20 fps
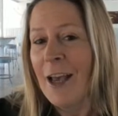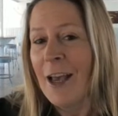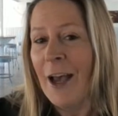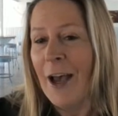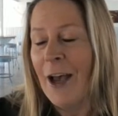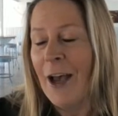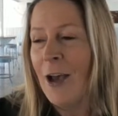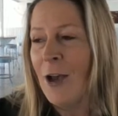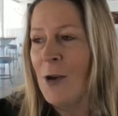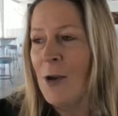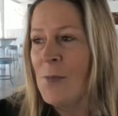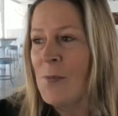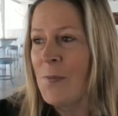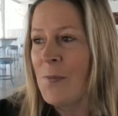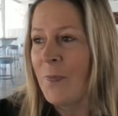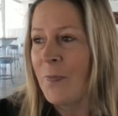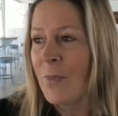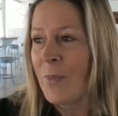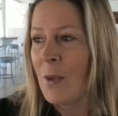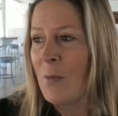
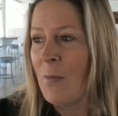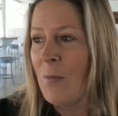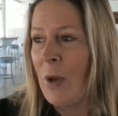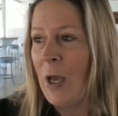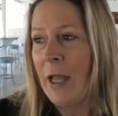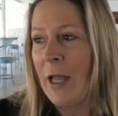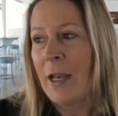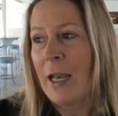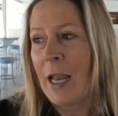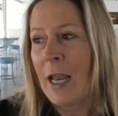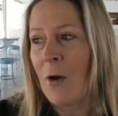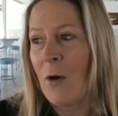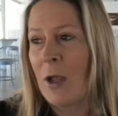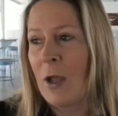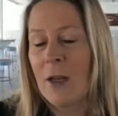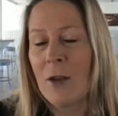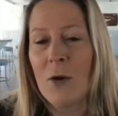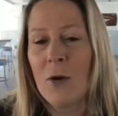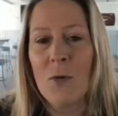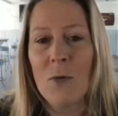But now I
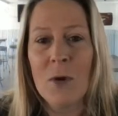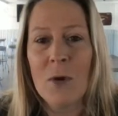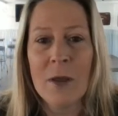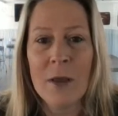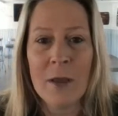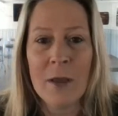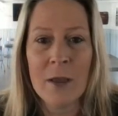know